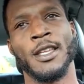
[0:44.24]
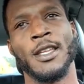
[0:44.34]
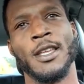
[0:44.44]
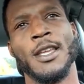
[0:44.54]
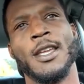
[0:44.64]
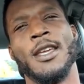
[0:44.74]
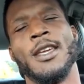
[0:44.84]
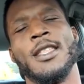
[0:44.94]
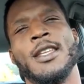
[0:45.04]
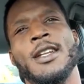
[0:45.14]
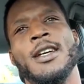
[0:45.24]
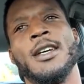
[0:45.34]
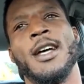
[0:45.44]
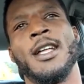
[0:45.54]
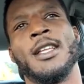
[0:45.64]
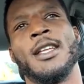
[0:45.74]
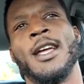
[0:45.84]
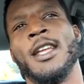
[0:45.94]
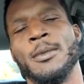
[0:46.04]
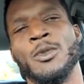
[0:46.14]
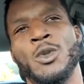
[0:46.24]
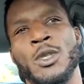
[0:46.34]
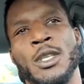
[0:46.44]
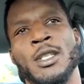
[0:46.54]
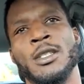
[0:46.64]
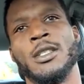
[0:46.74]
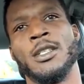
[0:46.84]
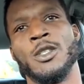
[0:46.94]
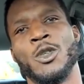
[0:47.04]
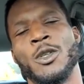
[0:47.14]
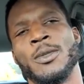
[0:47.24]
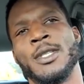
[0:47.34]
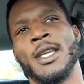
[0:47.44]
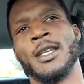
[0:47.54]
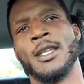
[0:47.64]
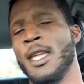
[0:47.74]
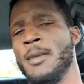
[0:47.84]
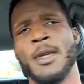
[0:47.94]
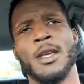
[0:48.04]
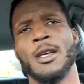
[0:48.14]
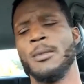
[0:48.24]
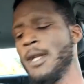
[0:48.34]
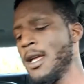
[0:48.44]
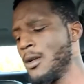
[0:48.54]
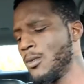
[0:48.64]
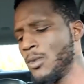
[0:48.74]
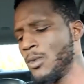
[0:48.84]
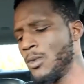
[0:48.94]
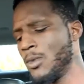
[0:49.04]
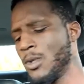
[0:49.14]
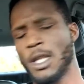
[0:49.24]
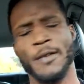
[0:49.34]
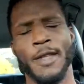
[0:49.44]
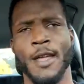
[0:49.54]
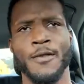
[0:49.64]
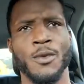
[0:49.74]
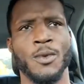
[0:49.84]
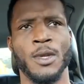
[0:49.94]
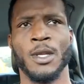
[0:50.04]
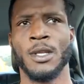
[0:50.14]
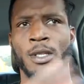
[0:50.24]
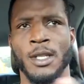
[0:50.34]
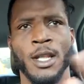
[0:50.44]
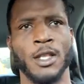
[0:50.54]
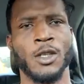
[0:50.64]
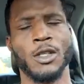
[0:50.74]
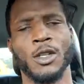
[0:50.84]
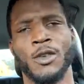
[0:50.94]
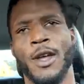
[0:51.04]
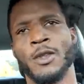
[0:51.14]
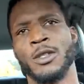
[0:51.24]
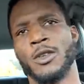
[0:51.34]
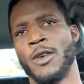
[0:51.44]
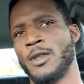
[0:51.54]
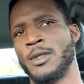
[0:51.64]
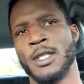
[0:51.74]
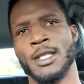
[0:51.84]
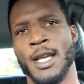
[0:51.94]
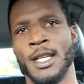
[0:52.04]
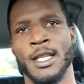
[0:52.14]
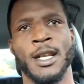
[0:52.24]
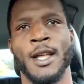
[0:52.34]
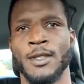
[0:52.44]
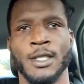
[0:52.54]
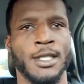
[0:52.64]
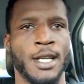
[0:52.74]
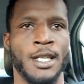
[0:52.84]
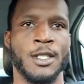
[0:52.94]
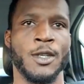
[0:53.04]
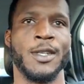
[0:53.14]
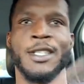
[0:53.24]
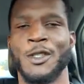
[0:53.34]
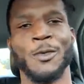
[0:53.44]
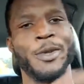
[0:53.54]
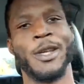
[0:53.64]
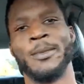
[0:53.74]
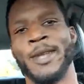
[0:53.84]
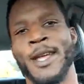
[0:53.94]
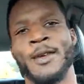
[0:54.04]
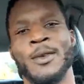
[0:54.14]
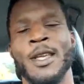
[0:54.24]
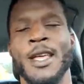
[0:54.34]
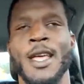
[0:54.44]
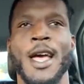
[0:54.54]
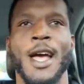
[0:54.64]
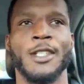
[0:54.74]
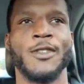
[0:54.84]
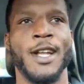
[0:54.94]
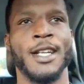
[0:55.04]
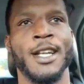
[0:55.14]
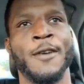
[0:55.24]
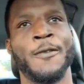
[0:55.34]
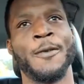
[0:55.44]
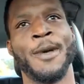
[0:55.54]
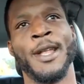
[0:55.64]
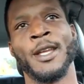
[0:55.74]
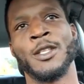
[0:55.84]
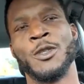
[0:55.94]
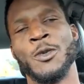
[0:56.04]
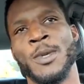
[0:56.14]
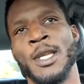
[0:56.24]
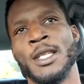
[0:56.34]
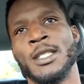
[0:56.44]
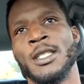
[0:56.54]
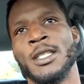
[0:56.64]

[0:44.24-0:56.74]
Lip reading: And then I hit up Julian. Julian was like, "Yeah, man, come down. I'd love to have you." And then I talked to Kraus, and Kraus was excited, and I was excited, so they just told me to come down. I tried it out for about like 2 weeks.